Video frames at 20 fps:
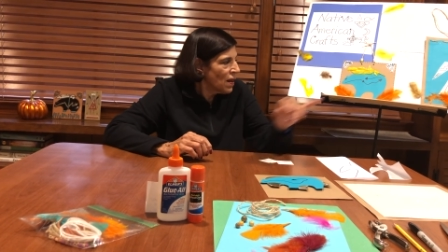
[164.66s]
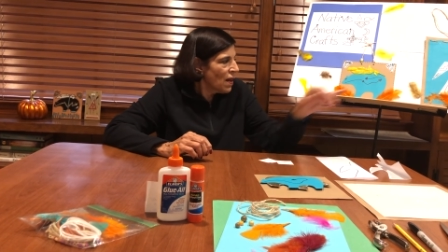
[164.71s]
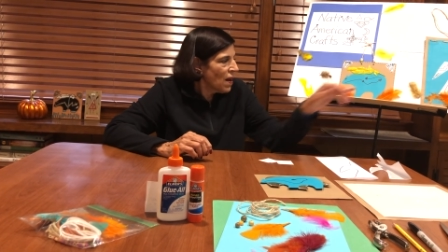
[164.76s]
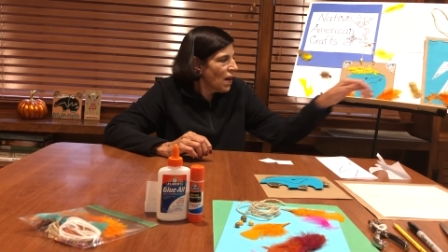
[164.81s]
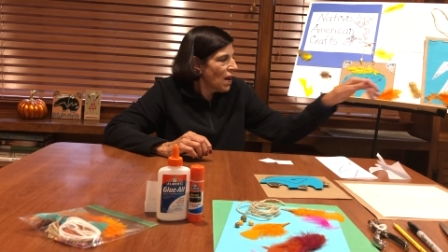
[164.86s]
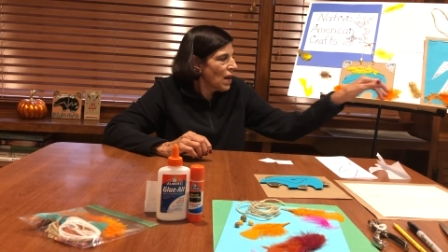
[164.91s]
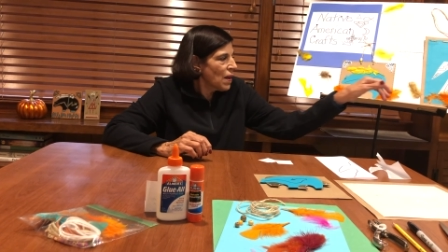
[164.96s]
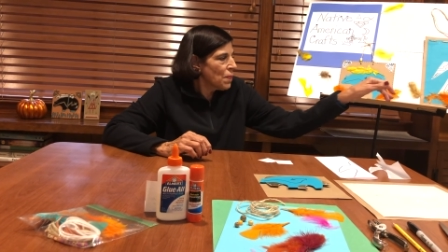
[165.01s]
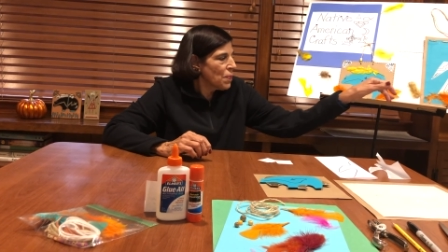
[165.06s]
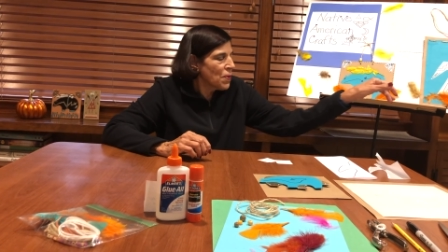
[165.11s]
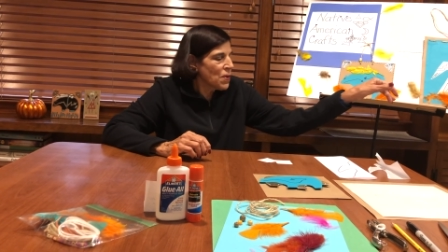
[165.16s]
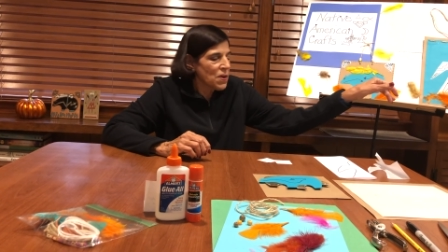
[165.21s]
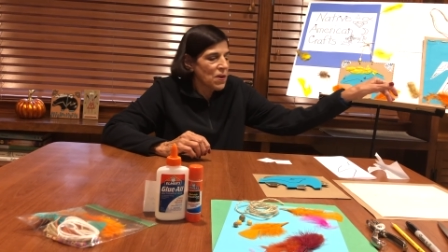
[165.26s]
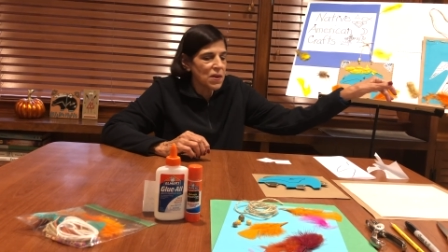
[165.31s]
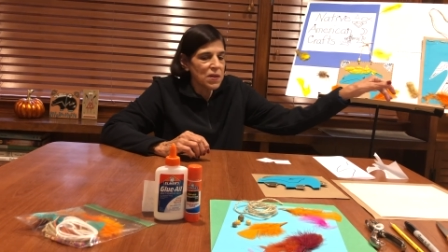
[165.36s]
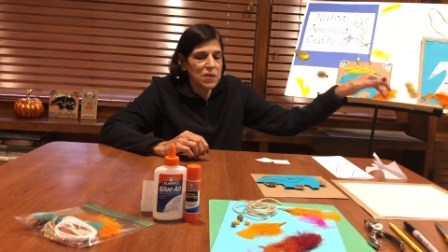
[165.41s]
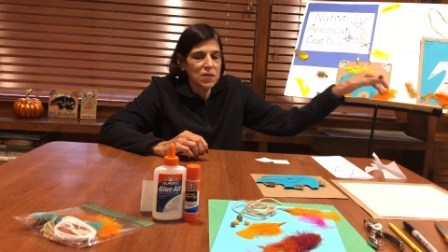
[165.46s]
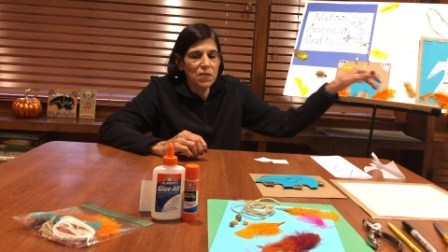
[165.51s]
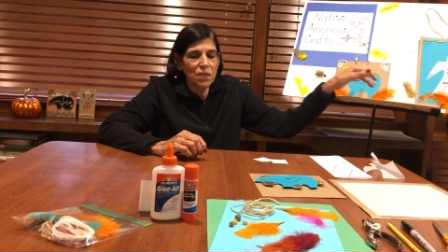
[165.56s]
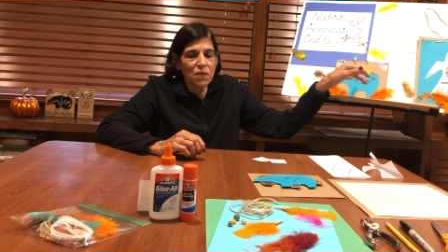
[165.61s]
I put
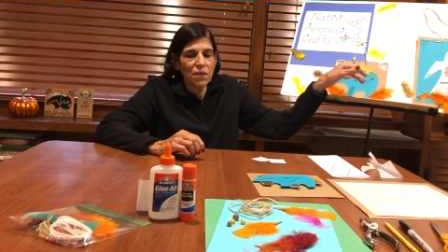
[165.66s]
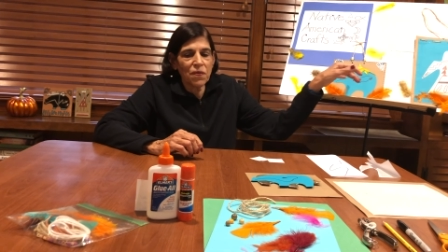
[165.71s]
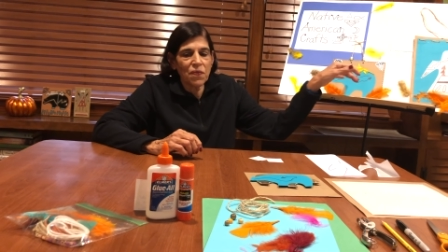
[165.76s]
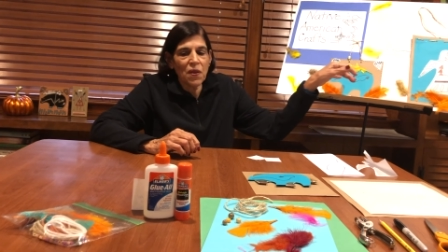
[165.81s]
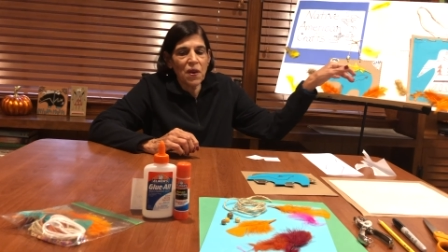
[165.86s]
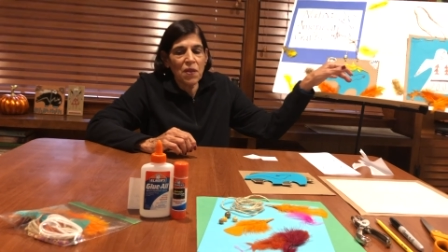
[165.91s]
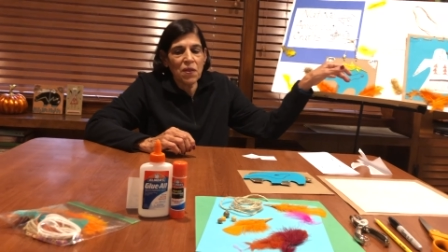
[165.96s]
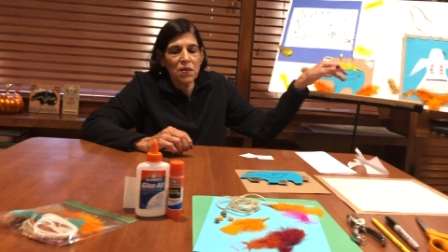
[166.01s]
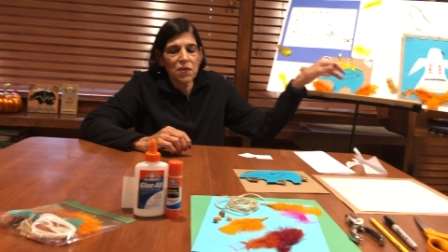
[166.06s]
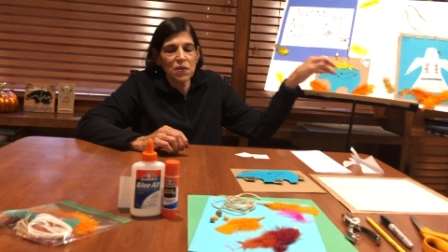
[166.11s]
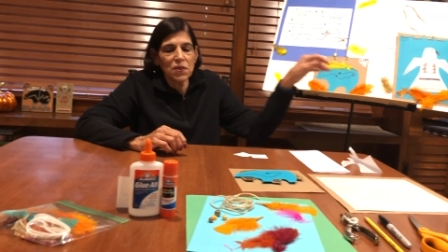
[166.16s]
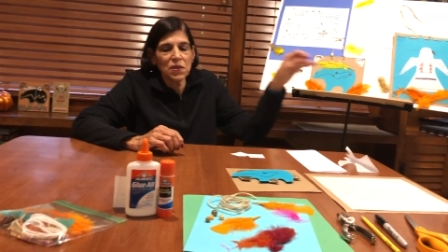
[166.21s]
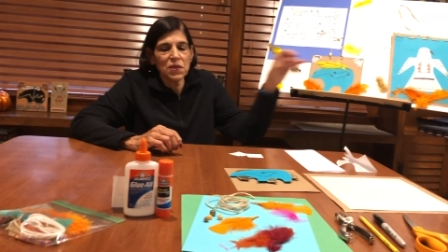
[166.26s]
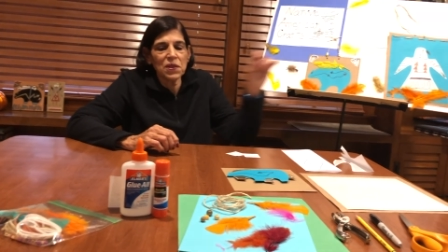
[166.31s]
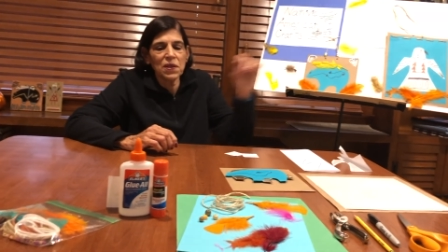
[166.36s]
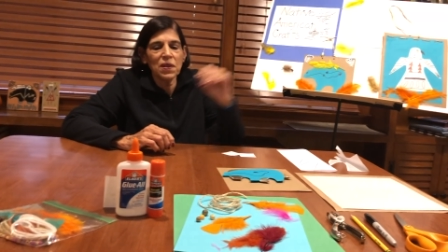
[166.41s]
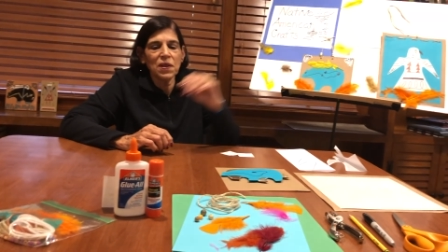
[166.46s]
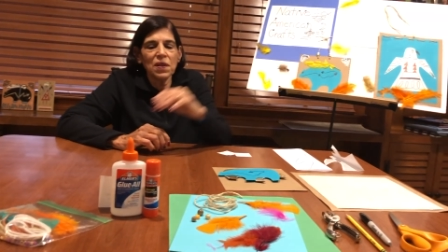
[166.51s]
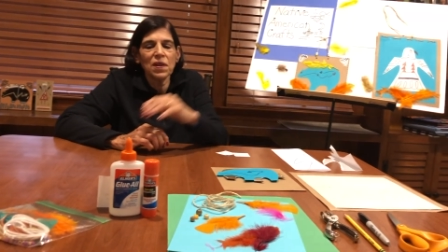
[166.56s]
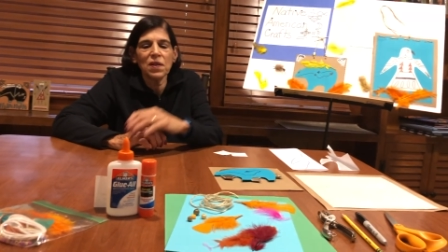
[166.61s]
on some
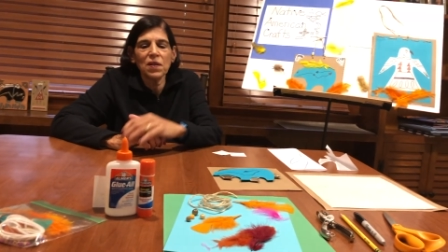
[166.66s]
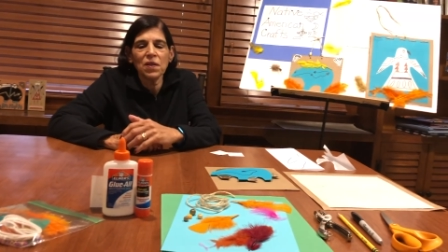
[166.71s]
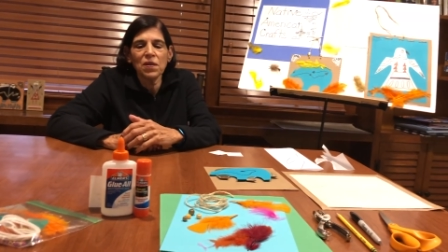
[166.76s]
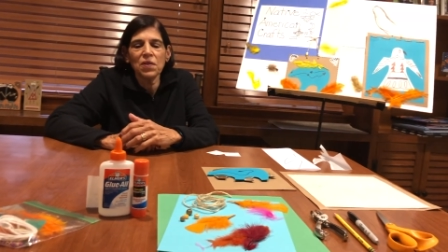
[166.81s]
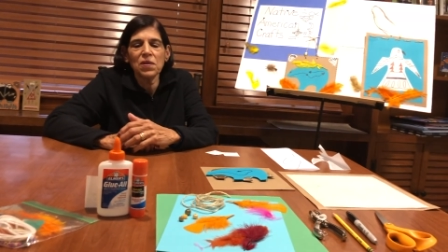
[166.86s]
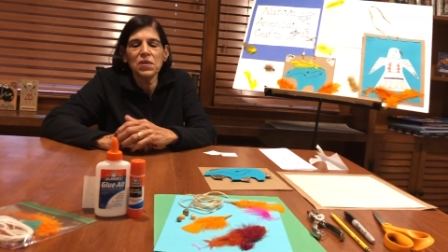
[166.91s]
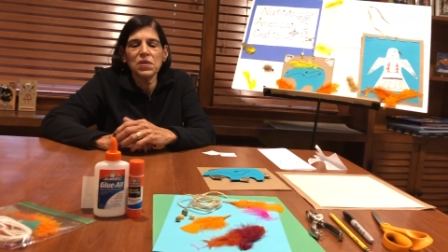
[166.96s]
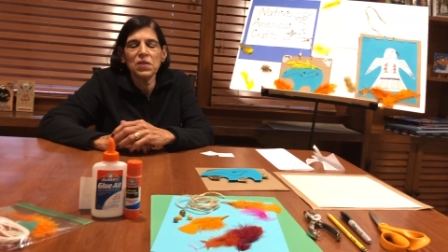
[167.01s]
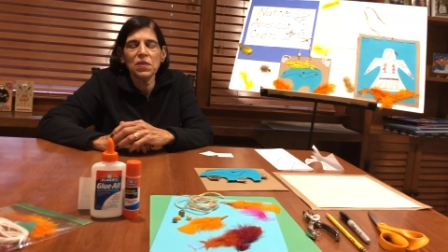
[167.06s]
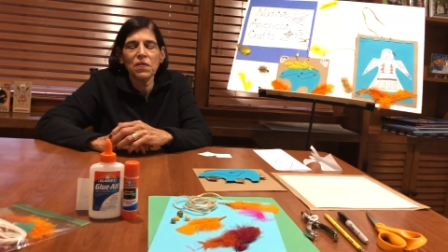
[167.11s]
feathers because